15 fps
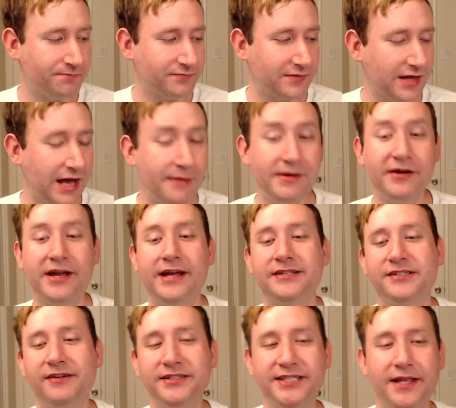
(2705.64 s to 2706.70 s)
I mean, okay, so
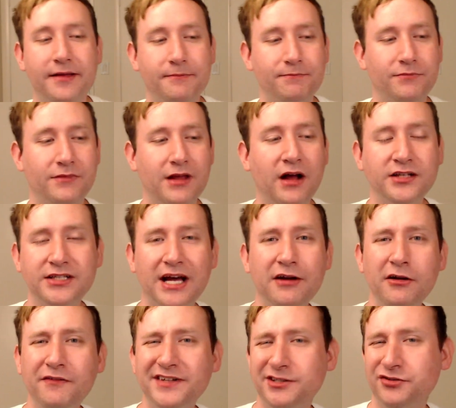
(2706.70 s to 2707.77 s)
I'll say that. Also, I don't know
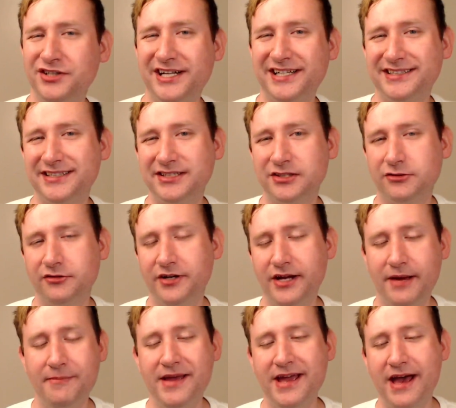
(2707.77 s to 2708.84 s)
if I told you guys this story. I
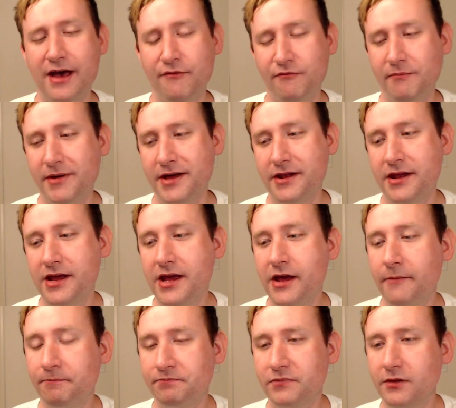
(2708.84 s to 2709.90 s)
may have, but
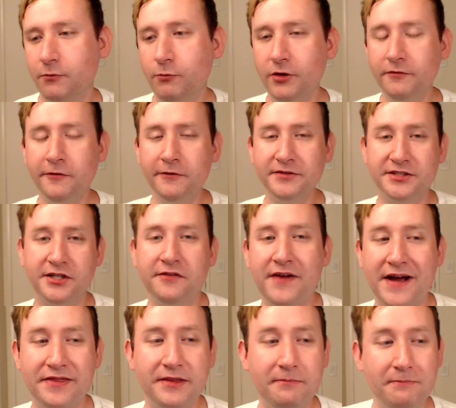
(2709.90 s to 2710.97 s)
Woodford Reserve
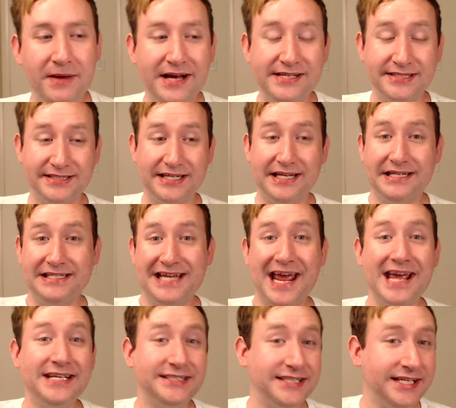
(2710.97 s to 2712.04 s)
had the best
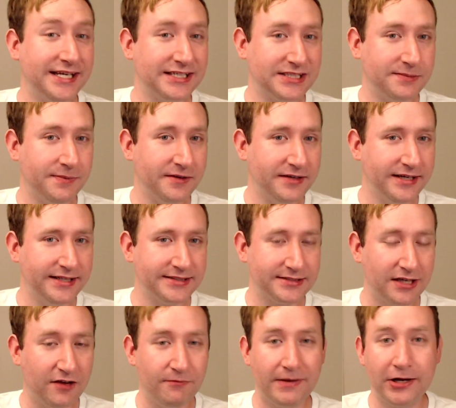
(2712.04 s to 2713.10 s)
tasting experience
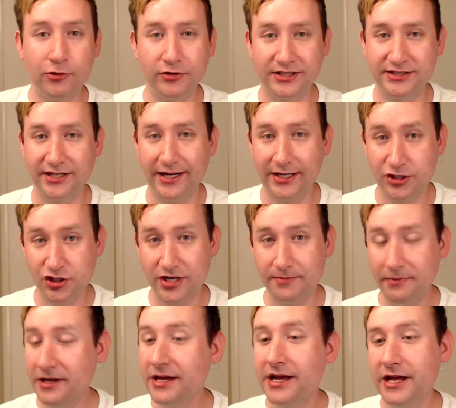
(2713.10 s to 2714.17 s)
of my whole Kentucky trip.
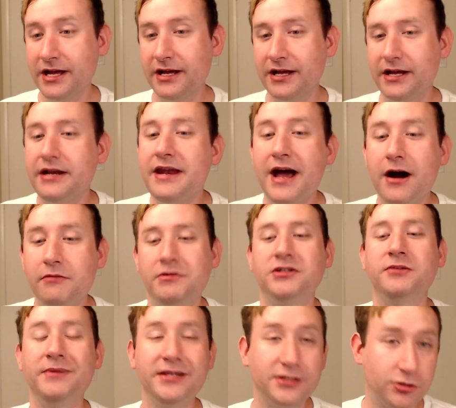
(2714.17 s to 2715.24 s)
Now, I'm not talking
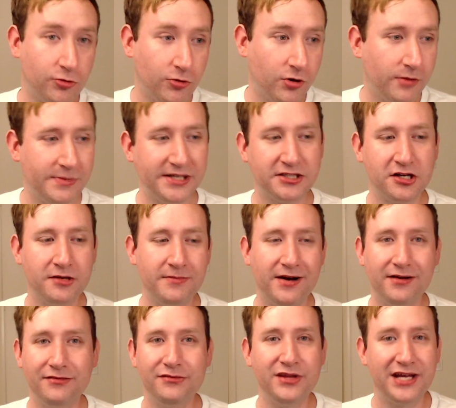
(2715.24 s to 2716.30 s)
about the tour. I'm not talking
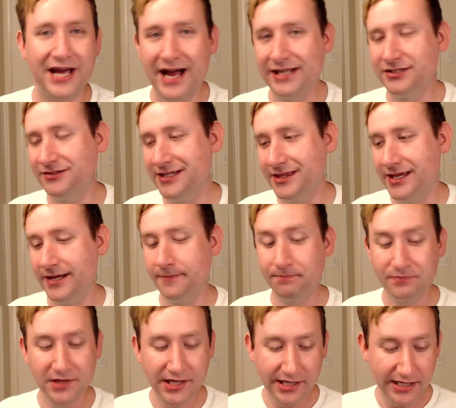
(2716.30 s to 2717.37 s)
about the guides or anything.
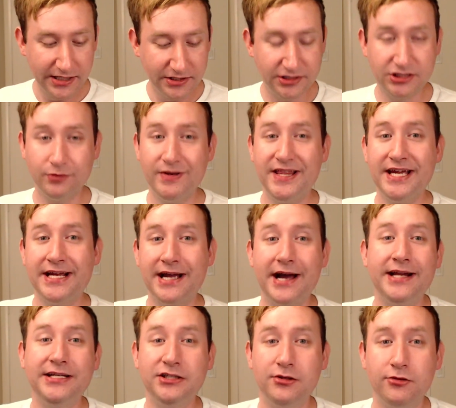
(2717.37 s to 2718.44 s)
Just the way they
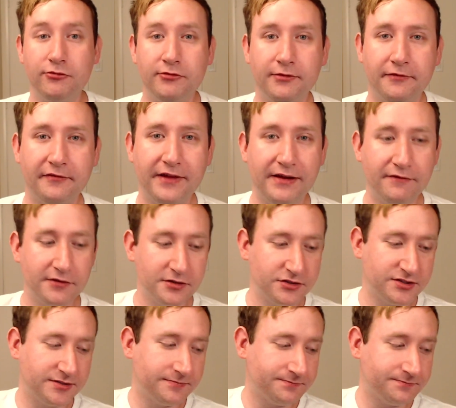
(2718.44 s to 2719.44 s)
guided you through the flavors